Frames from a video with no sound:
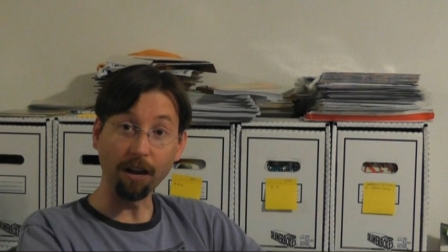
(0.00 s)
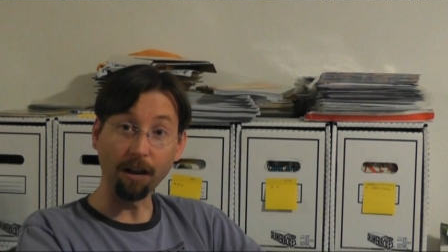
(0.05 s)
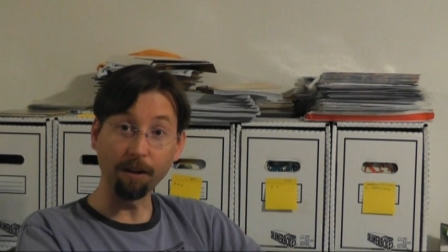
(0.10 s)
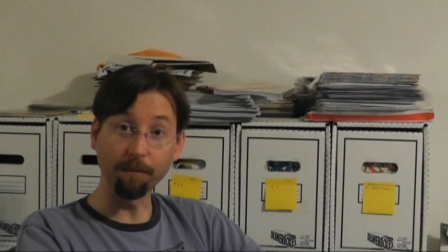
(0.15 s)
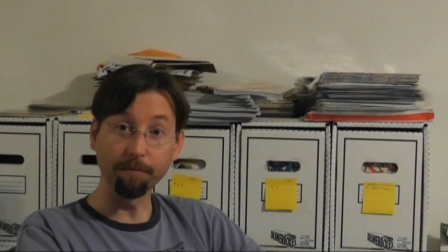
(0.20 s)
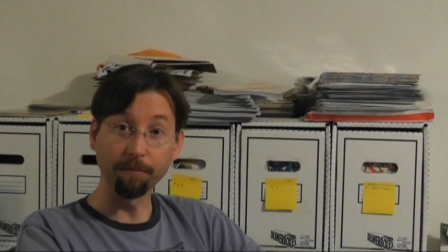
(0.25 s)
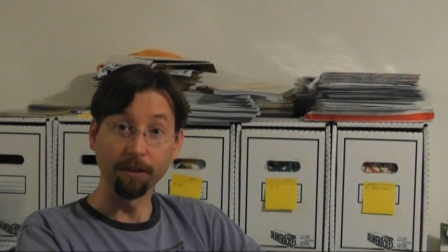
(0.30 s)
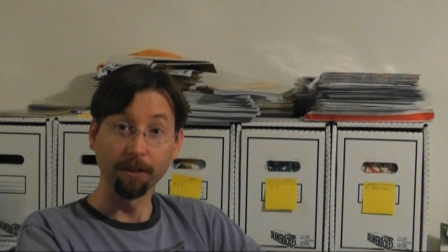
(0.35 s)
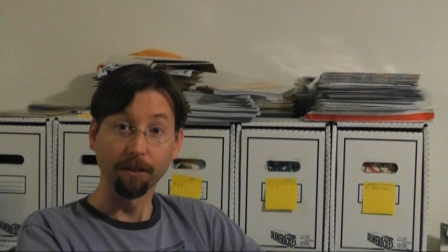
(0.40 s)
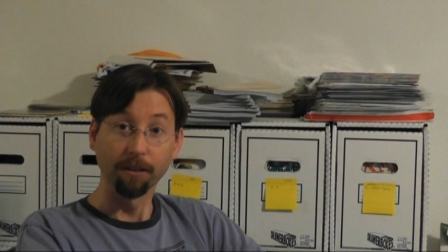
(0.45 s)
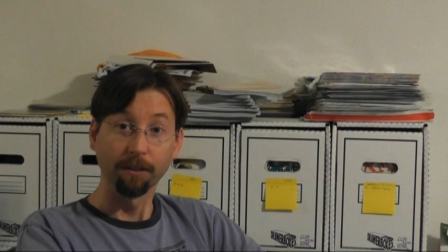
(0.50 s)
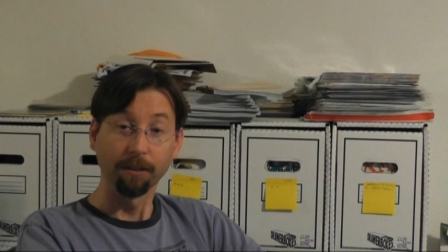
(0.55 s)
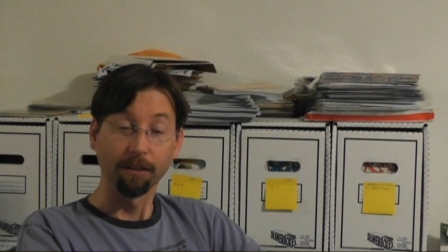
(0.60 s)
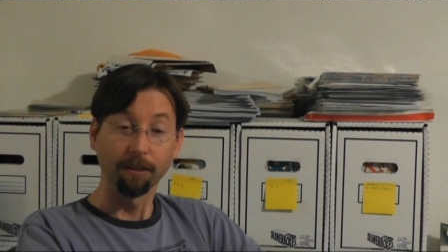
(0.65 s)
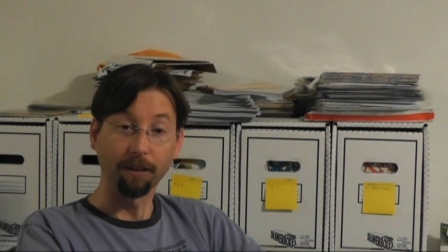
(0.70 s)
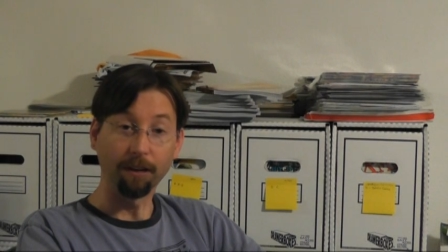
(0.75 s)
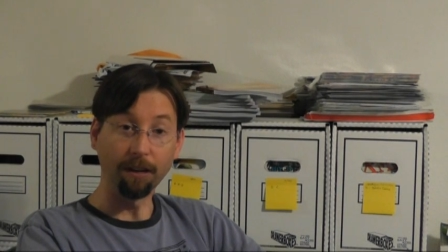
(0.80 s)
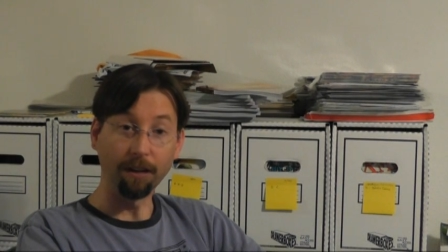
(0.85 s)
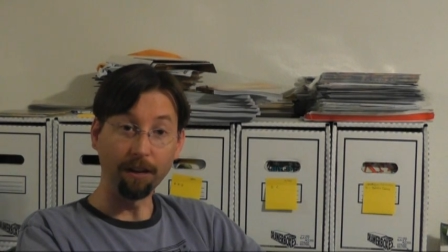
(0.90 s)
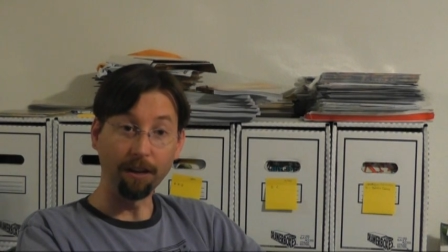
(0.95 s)
um,
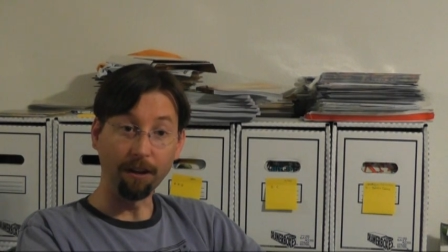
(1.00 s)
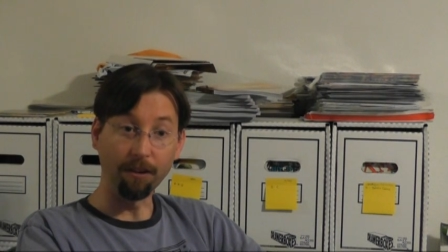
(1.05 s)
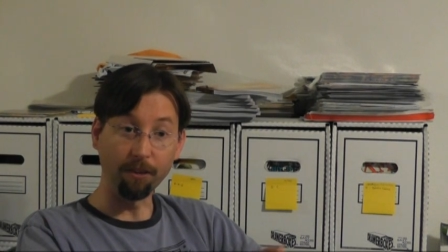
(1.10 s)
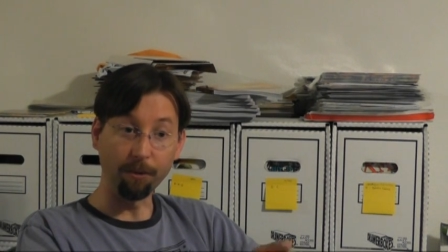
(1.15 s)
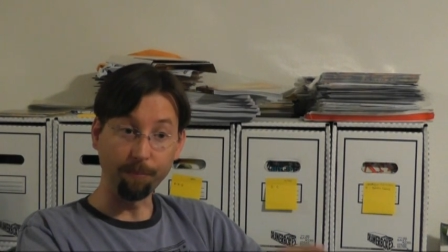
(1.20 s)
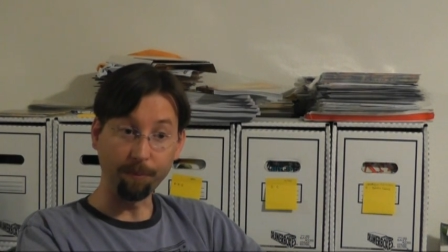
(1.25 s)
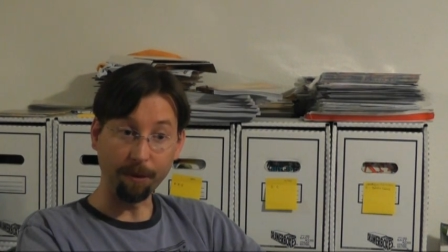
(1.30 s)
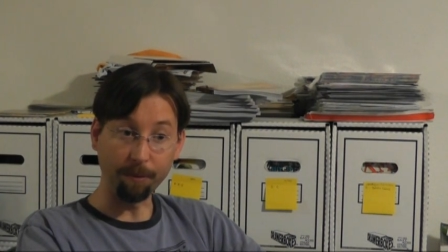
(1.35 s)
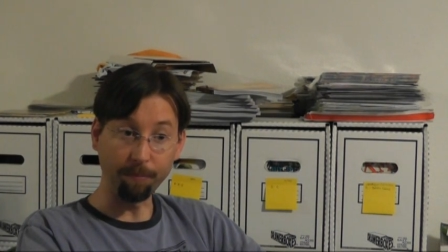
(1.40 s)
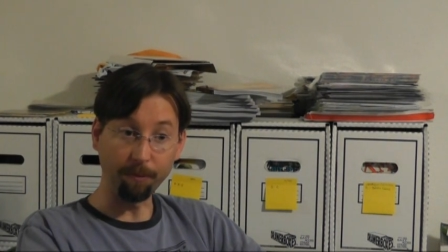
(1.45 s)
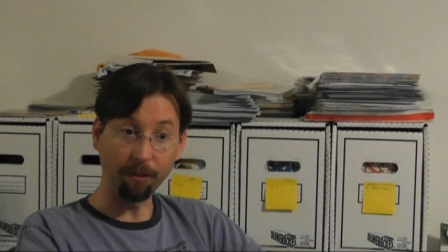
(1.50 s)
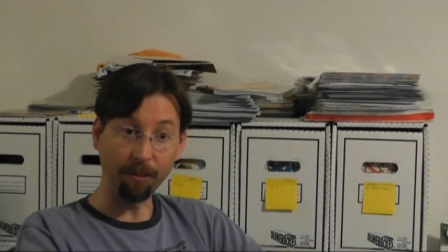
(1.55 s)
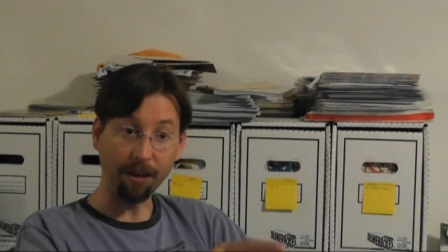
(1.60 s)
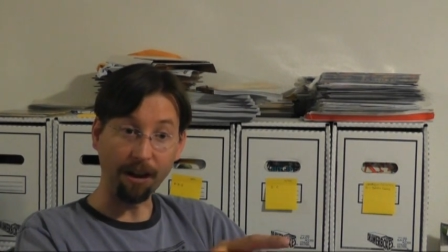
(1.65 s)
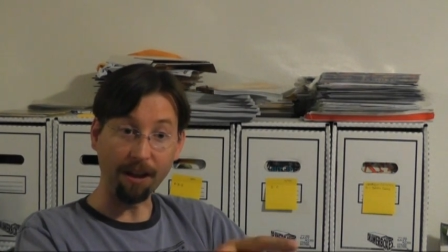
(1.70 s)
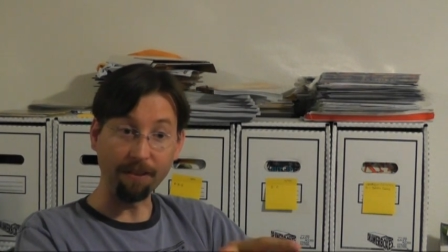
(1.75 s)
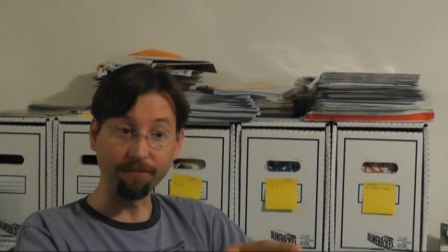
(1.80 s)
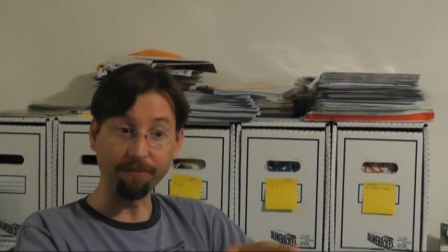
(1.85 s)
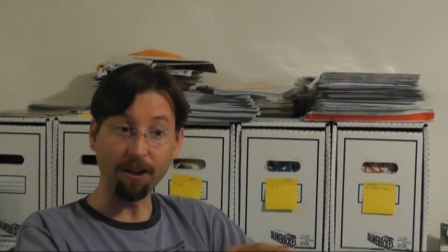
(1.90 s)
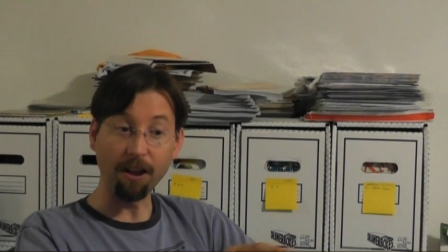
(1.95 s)
of the people that
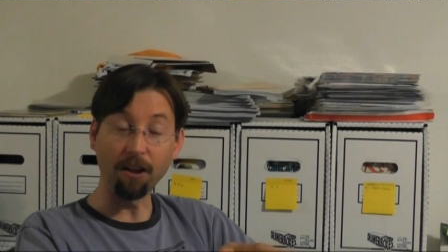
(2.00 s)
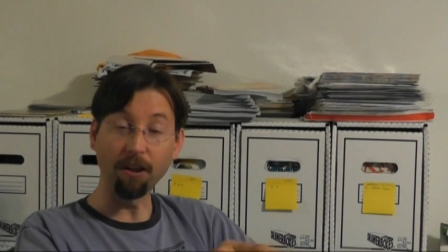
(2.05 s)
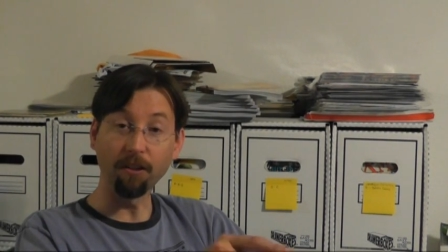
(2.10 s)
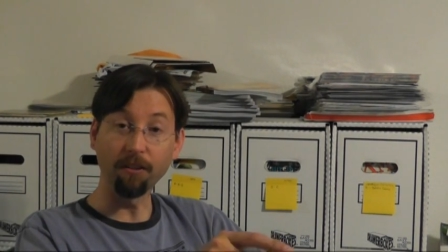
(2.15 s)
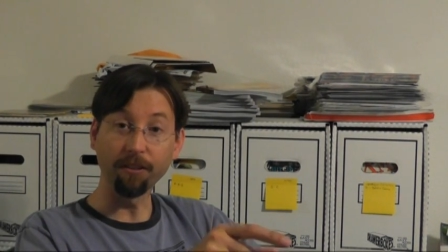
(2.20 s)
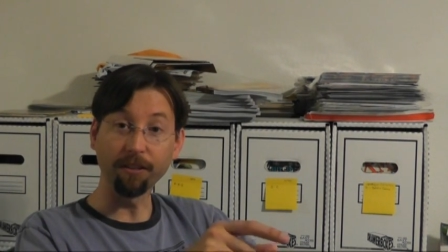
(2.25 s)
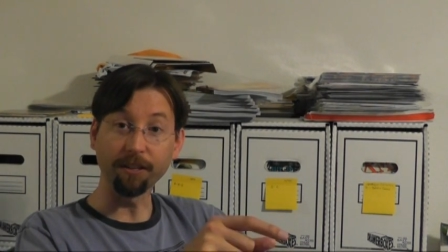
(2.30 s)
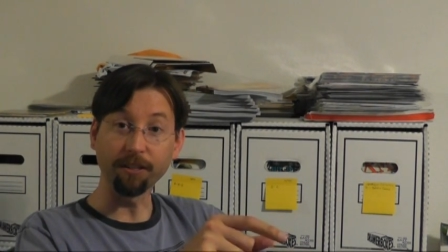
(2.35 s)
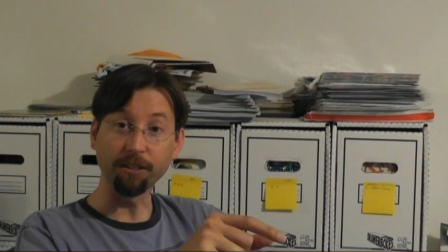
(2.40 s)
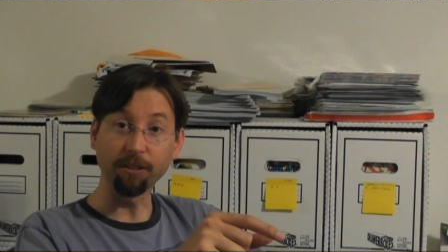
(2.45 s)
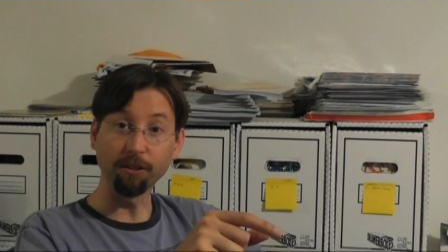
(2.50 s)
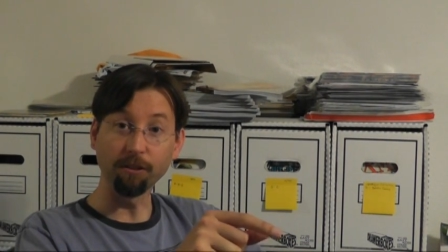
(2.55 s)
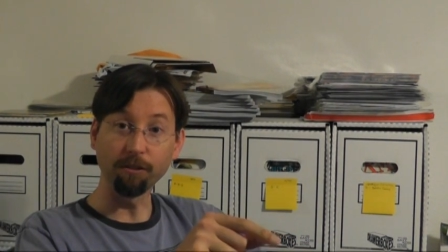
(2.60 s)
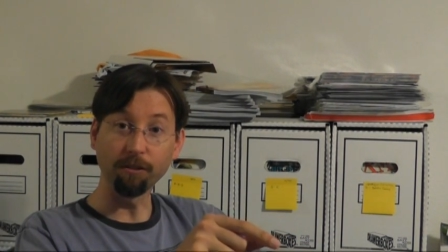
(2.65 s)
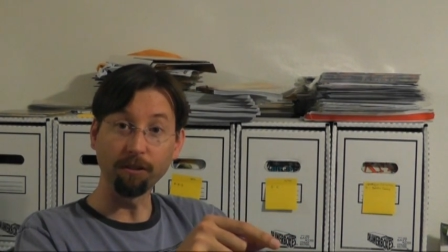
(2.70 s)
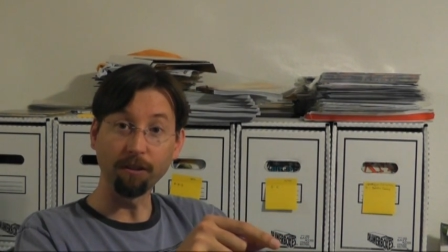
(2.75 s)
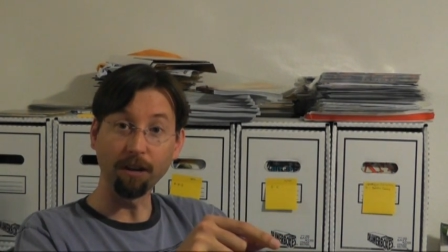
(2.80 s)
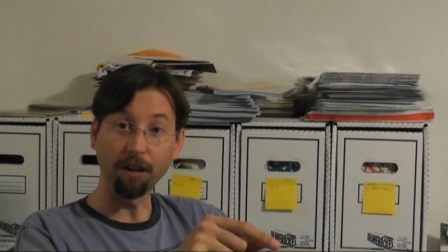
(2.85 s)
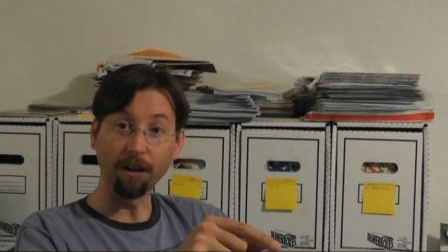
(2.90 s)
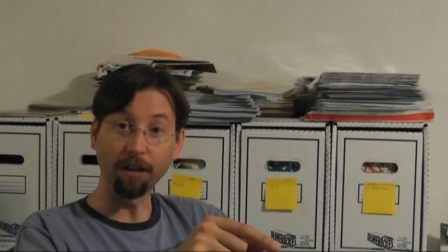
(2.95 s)
I follow that
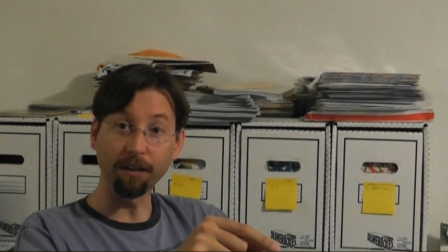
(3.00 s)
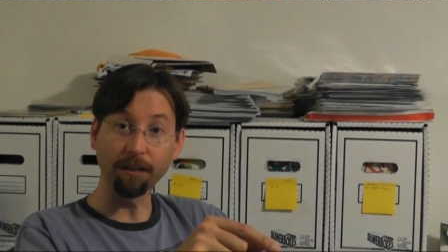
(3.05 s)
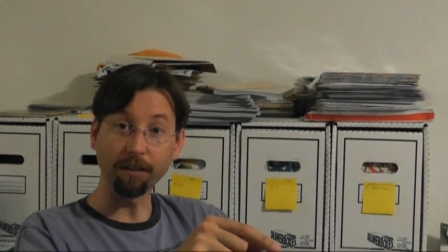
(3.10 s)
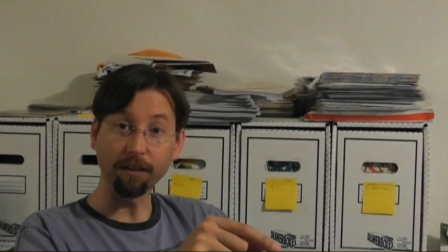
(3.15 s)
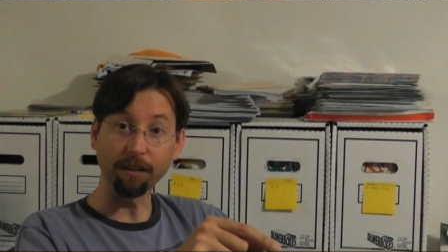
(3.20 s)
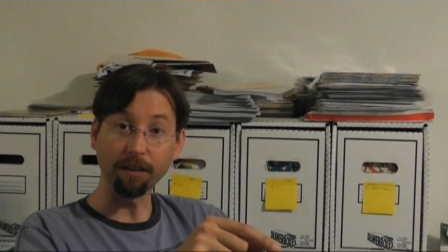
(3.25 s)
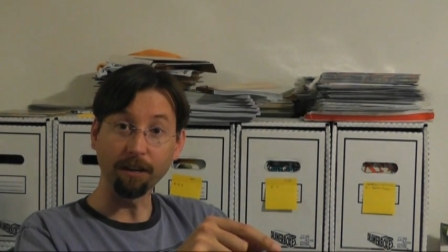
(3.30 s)
do uh,